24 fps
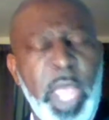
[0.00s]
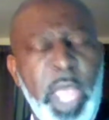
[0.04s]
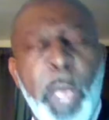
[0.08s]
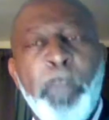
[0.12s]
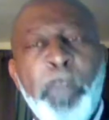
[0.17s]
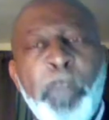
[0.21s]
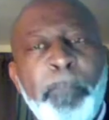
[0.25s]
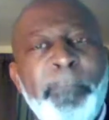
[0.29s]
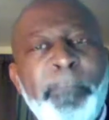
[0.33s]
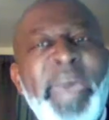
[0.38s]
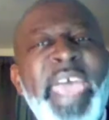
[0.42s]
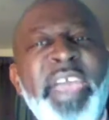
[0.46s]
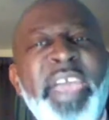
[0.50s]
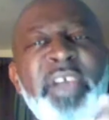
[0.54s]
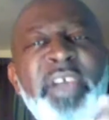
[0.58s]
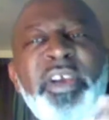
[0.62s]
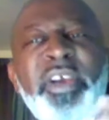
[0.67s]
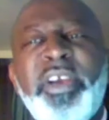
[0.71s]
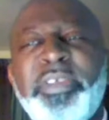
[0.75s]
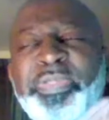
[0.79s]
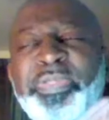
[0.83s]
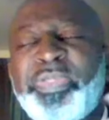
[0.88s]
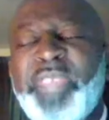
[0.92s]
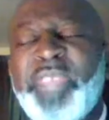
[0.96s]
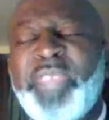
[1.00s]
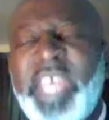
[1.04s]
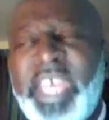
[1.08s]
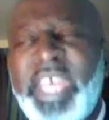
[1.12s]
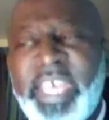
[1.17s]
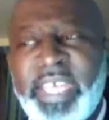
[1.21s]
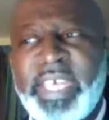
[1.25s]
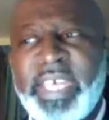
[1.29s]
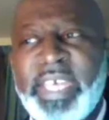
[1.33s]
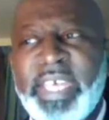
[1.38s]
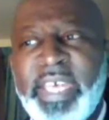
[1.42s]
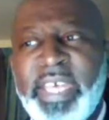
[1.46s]
Make her
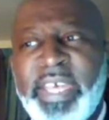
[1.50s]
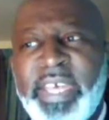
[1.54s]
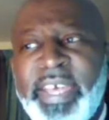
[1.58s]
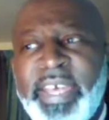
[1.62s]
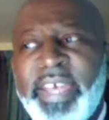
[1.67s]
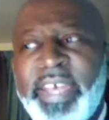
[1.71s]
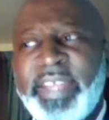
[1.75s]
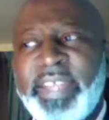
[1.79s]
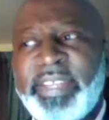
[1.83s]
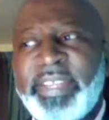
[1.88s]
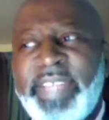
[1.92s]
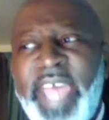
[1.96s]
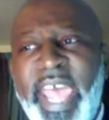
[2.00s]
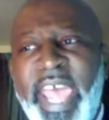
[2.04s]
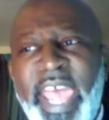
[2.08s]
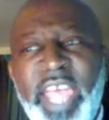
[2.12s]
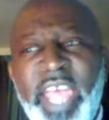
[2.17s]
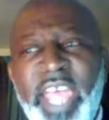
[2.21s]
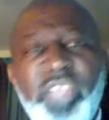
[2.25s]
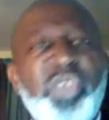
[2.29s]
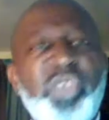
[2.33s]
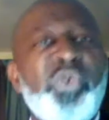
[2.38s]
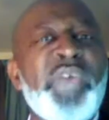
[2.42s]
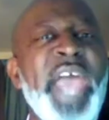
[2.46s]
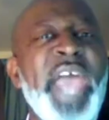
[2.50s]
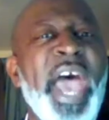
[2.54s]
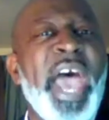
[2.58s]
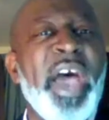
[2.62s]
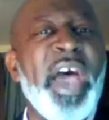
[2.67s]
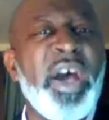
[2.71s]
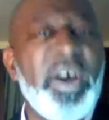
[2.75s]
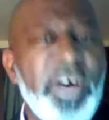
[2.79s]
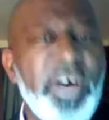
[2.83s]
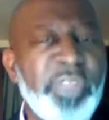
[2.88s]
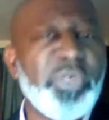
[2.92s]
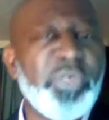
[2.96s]
think that you got
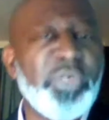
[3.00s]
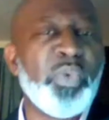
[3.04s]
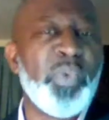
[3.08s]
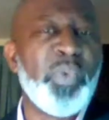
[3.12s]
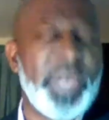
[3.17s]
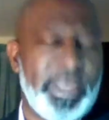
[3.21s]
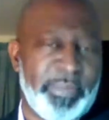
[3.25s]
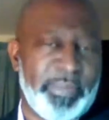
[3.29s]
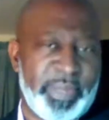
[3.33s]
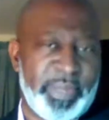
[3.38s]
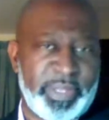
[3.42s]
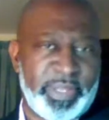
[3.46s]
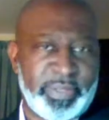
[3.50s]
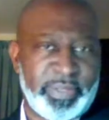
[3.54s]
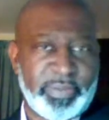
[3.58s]
other women.